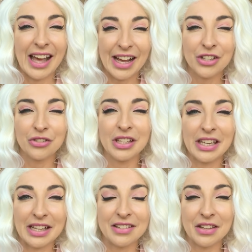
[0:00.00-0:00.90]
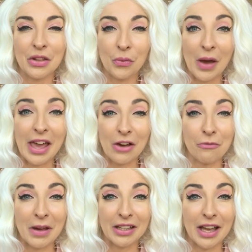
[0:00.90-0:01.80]
actually gets in the way
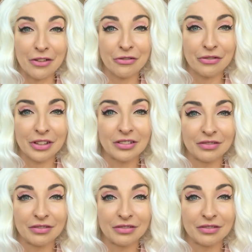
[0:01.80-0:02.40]
of my life.